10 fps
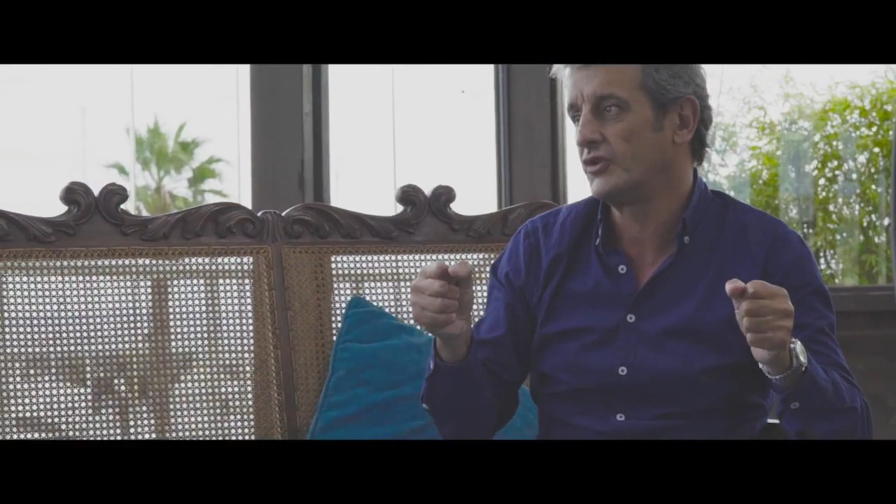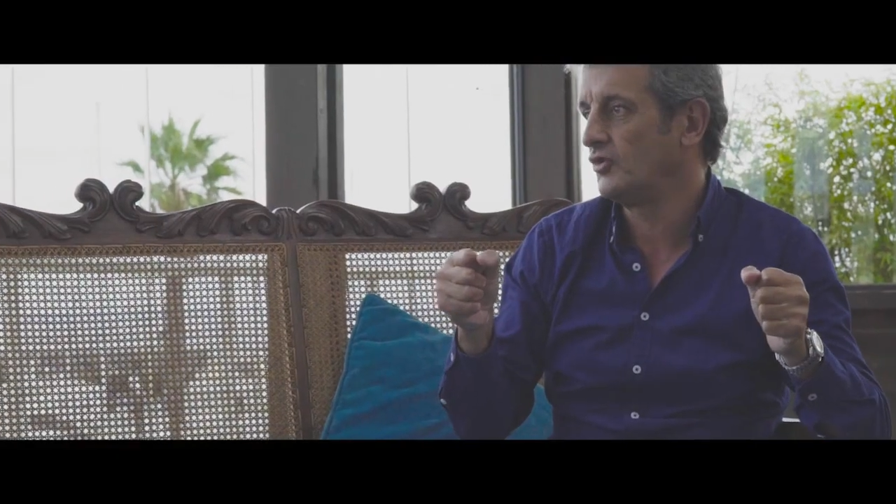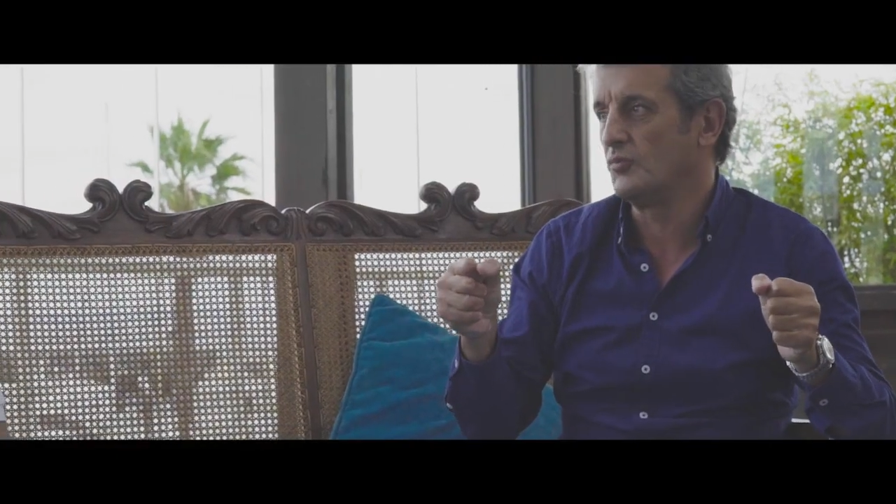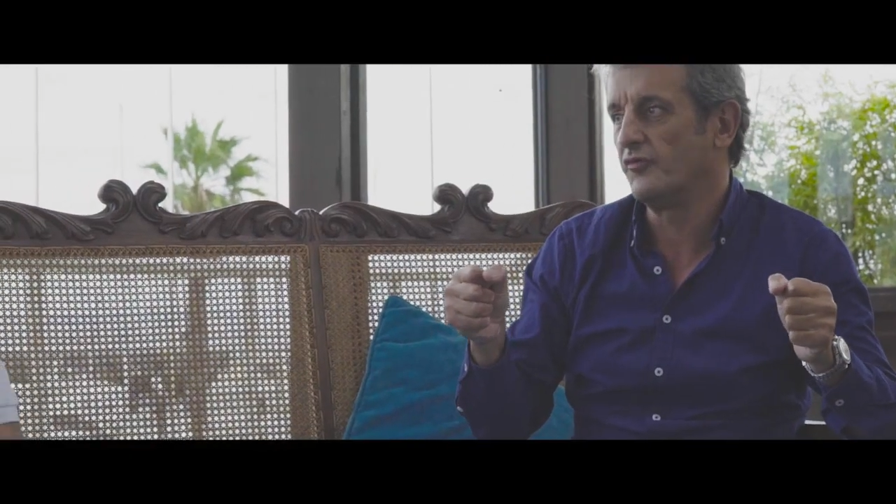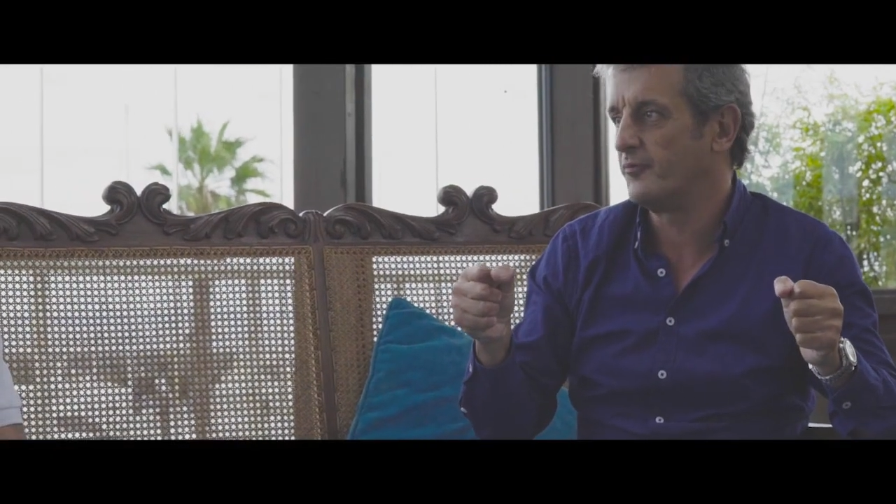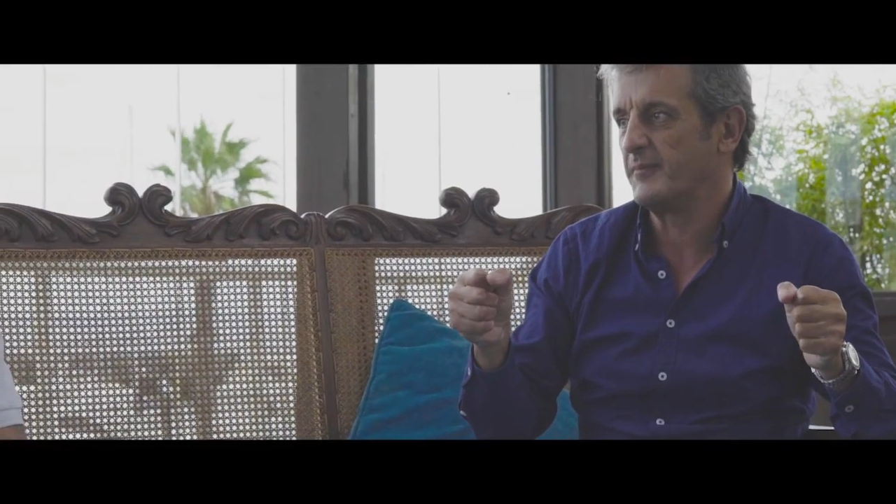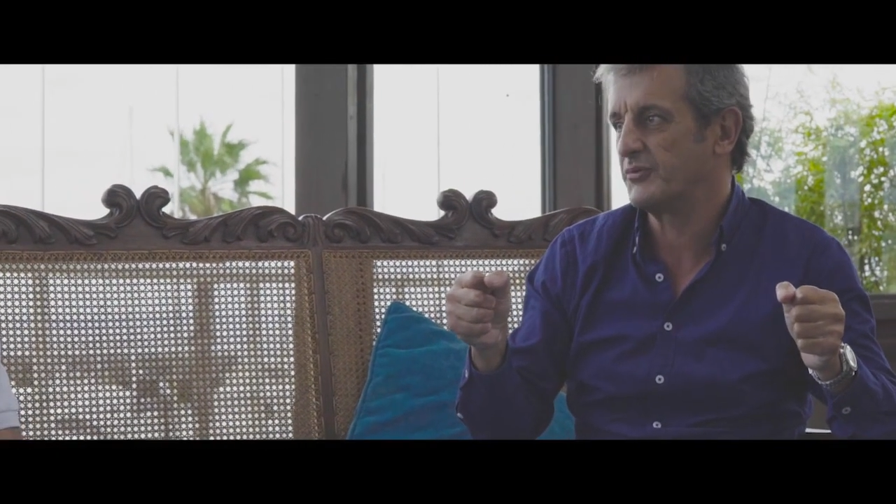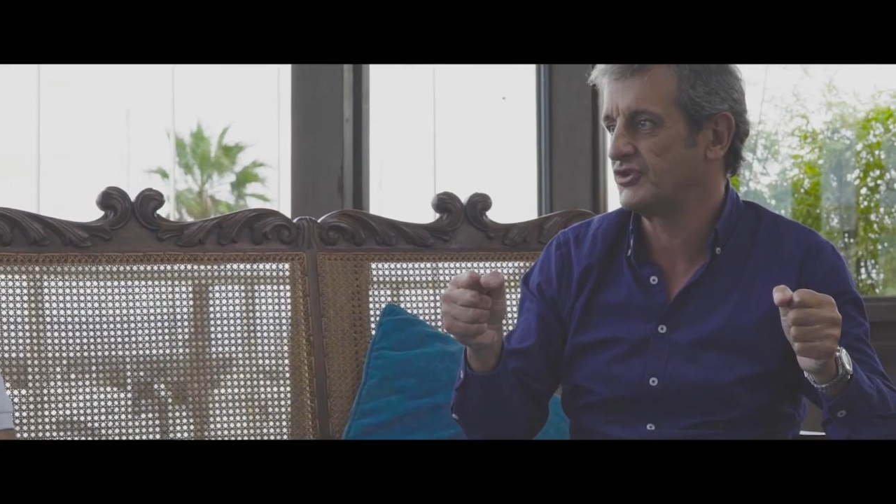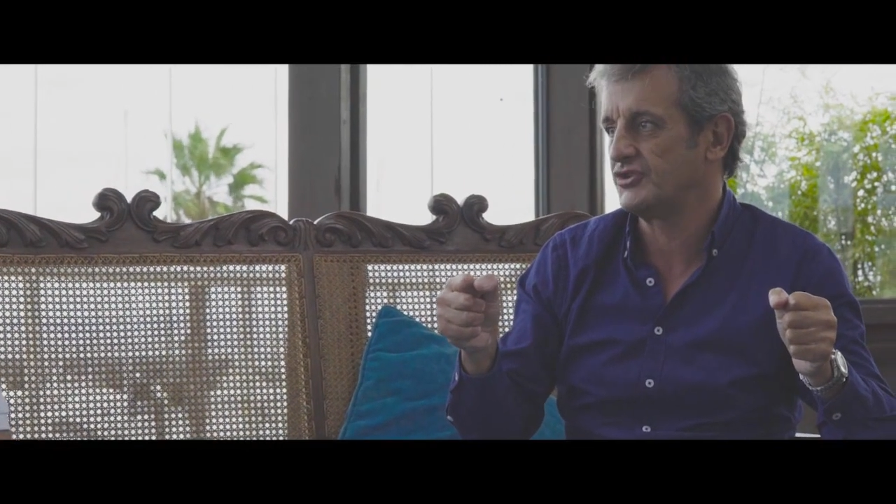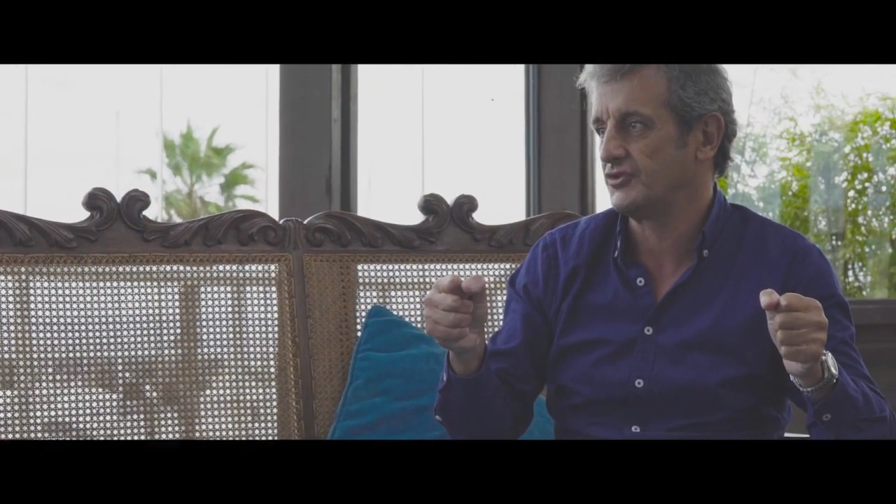want to move my
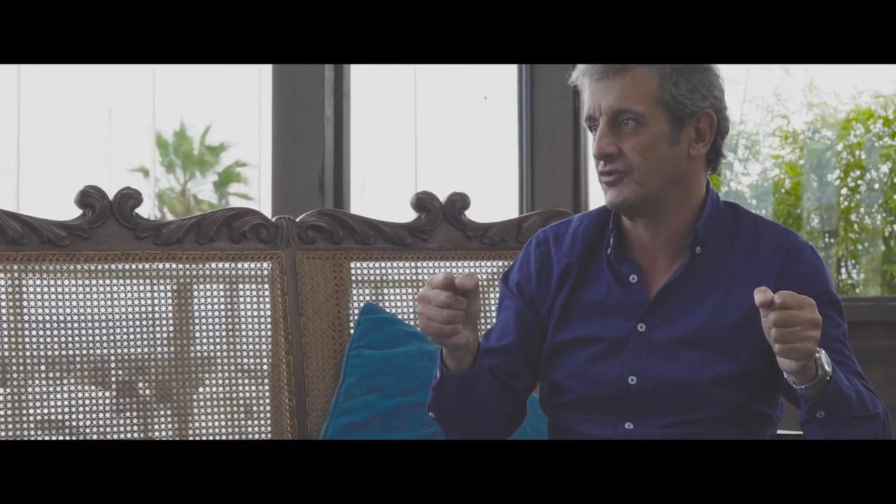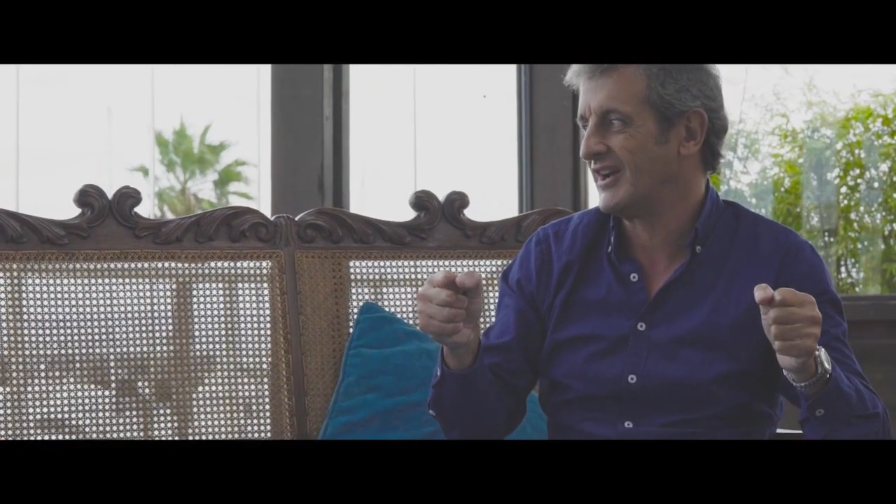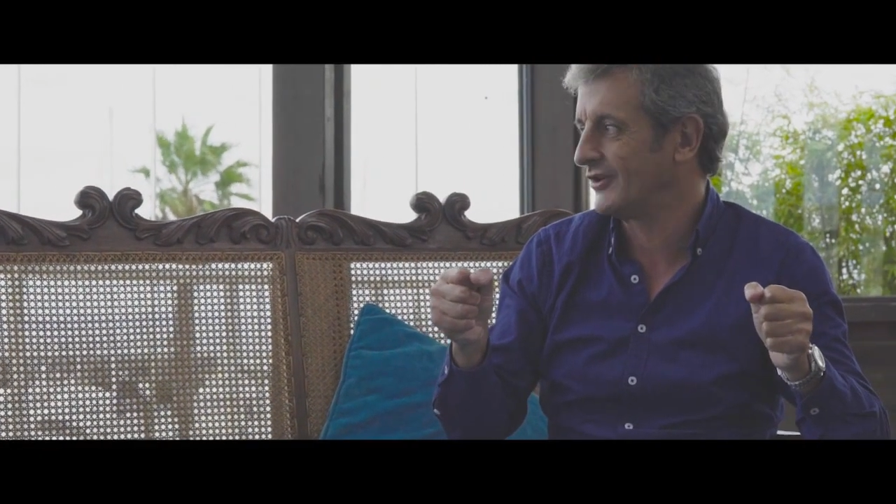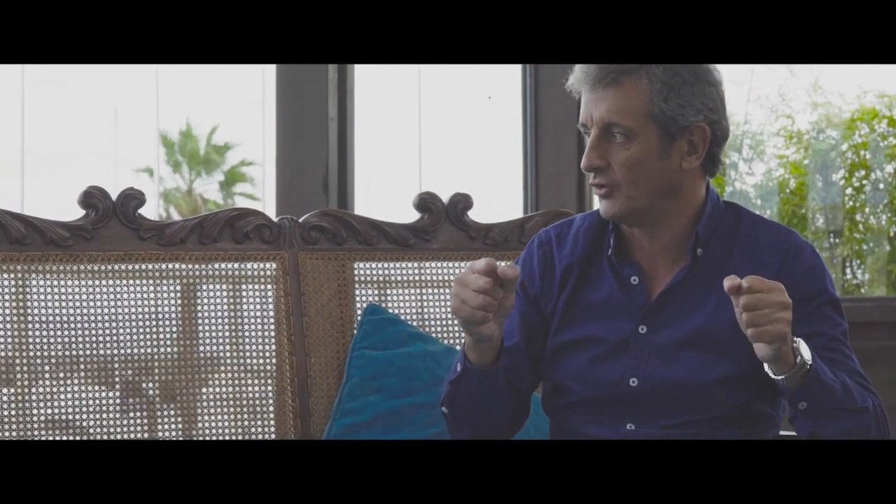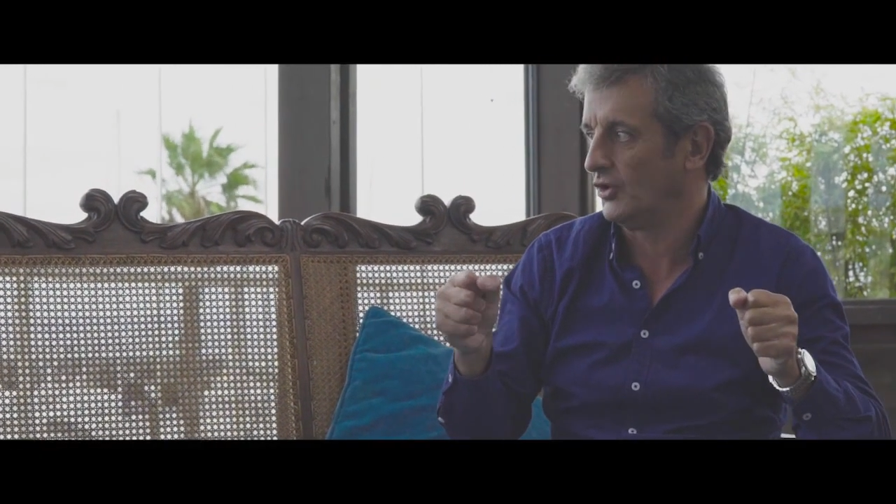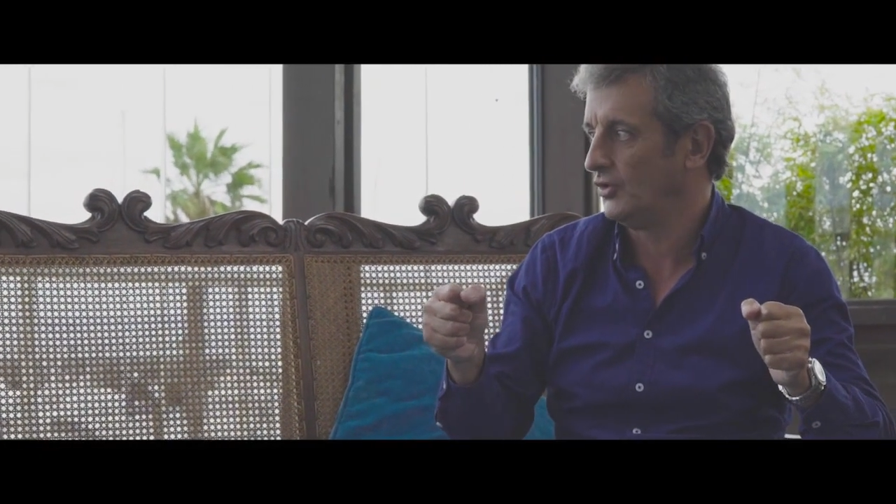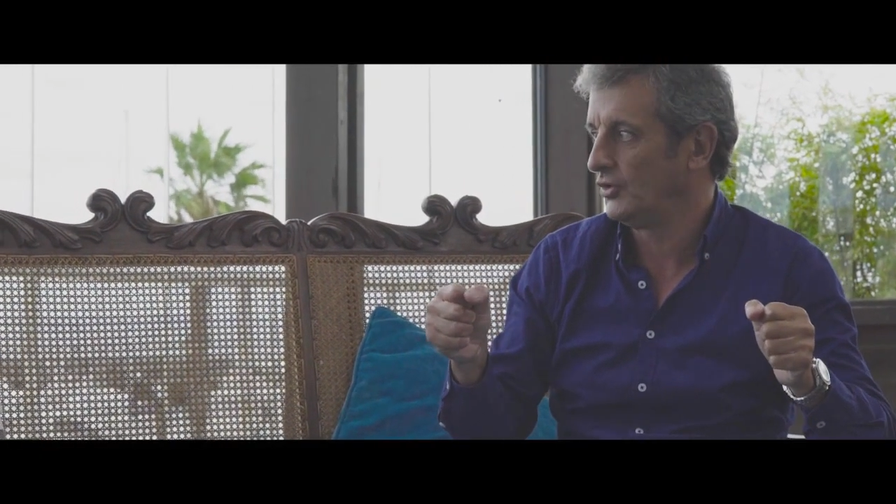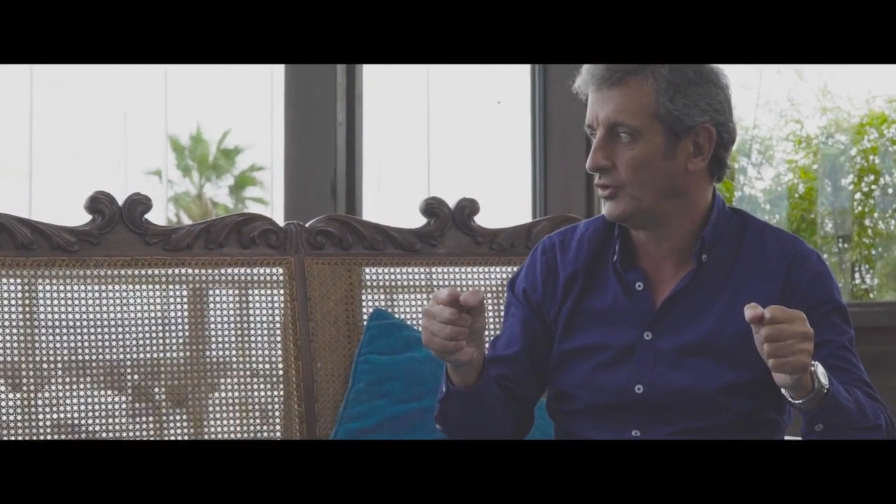position at all.